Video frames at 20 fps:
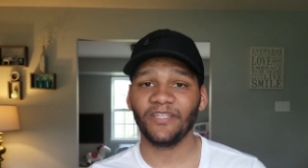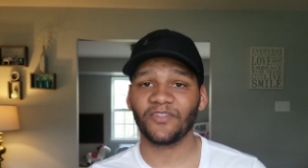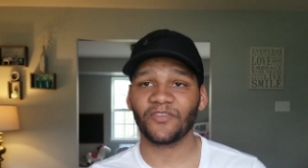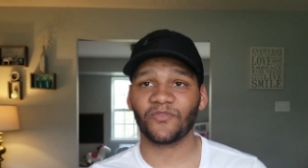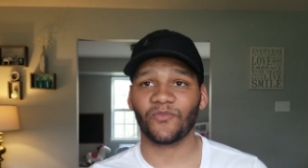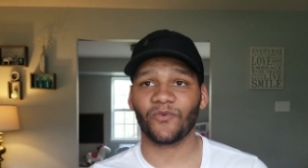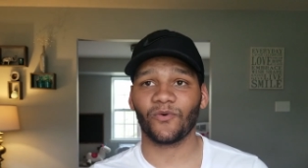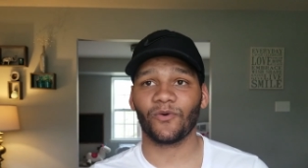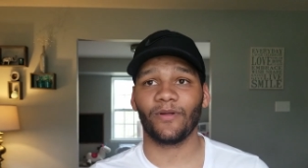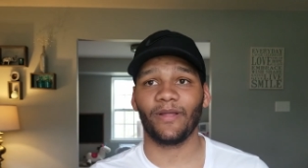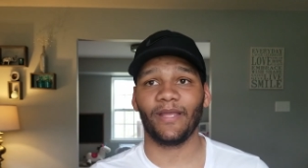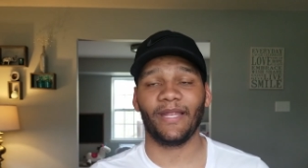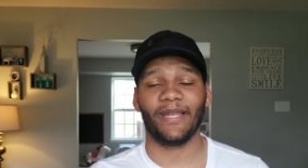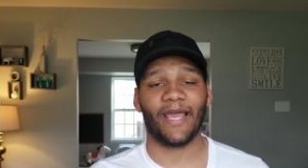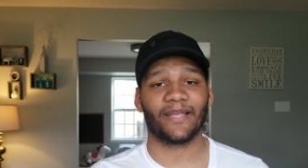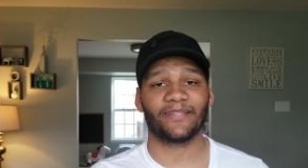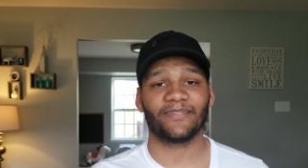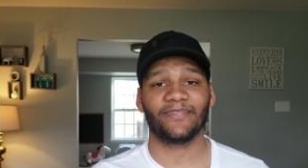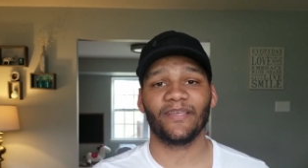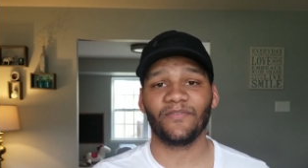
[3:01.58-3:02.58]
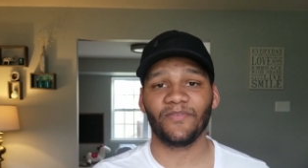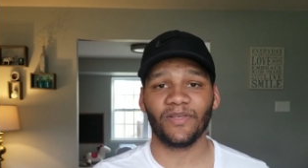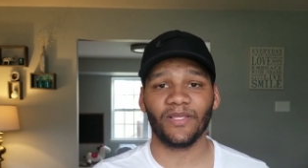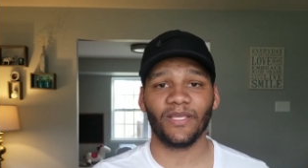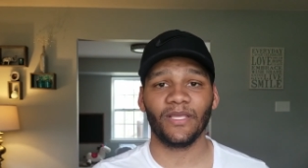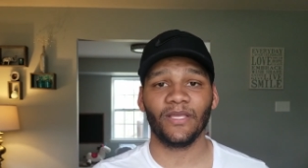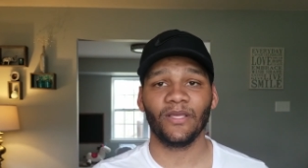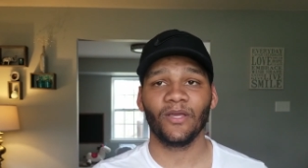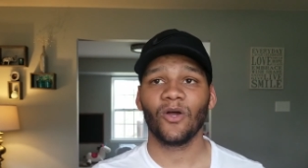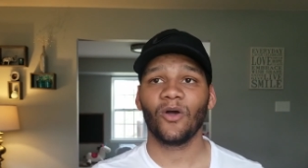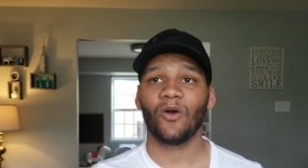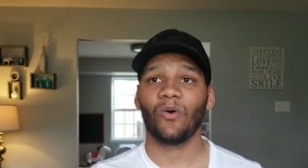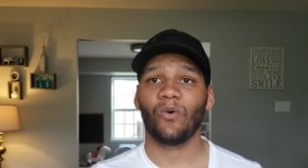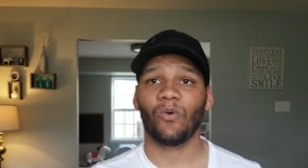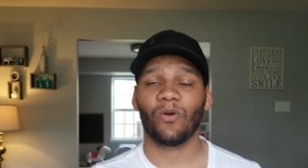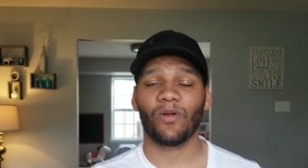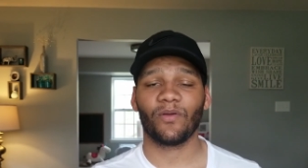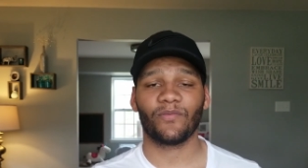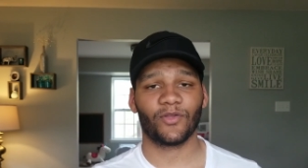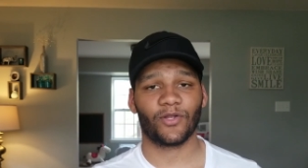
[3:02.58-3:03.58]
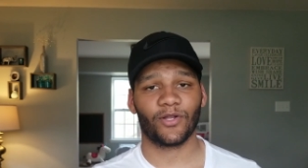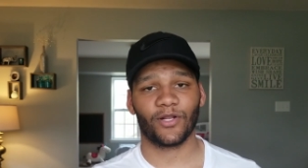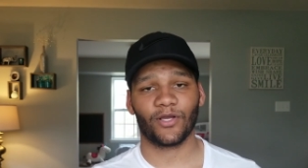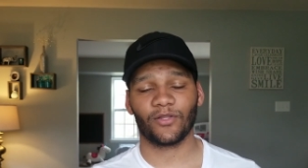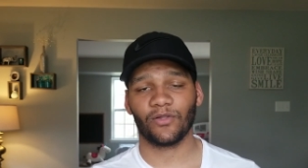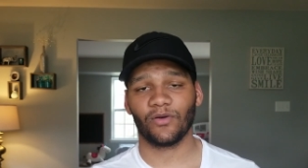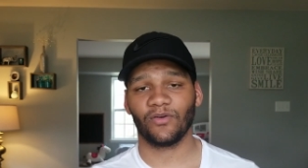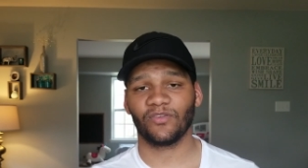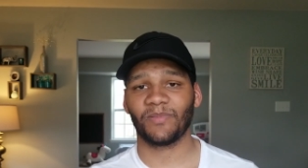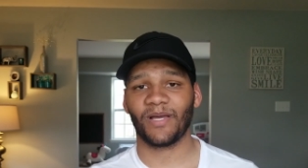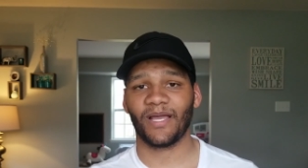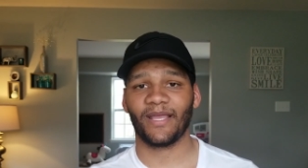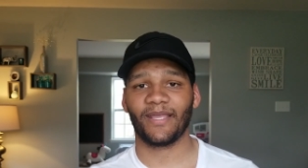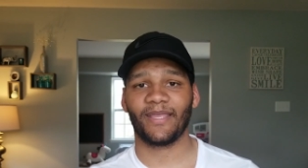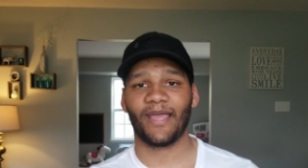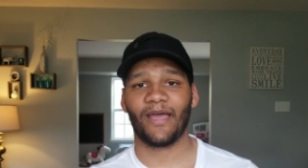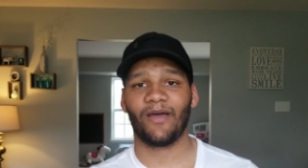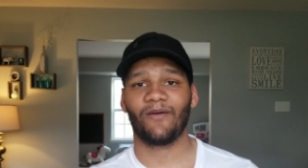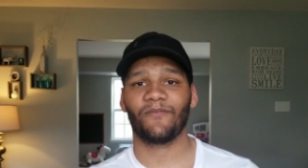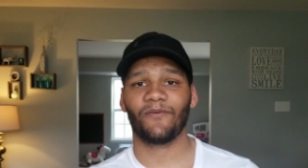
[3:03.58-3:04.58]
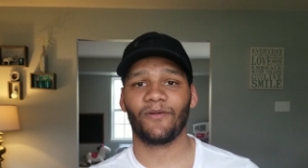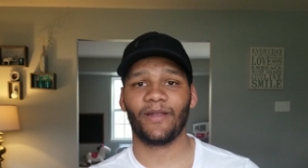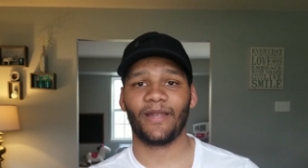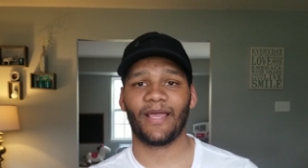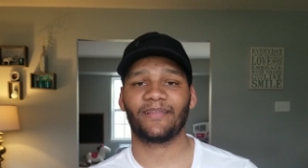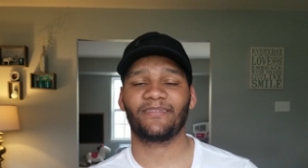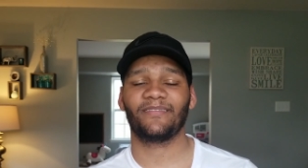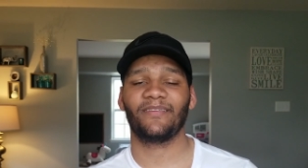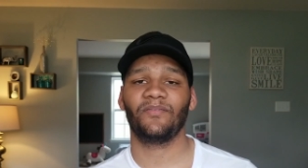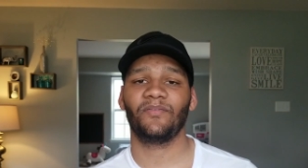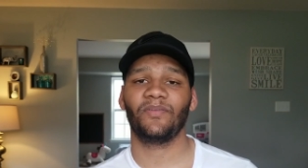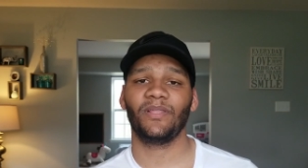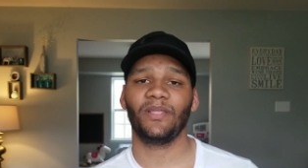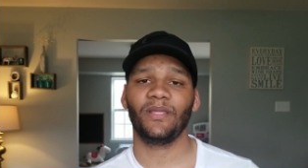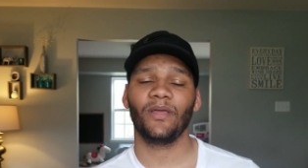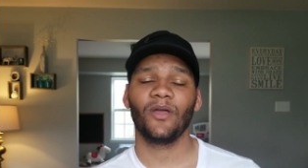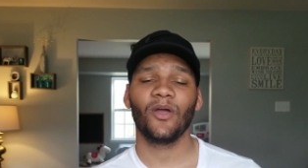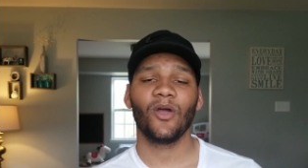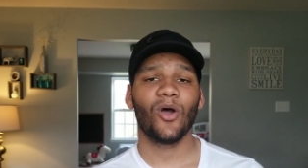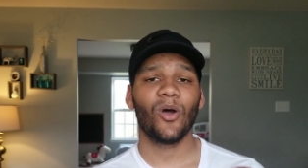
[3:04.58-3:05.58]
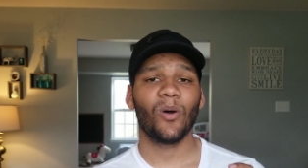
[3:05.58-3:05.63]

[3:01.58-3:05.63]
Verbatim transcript: for inactivity or if they're going to close my account for inactivity.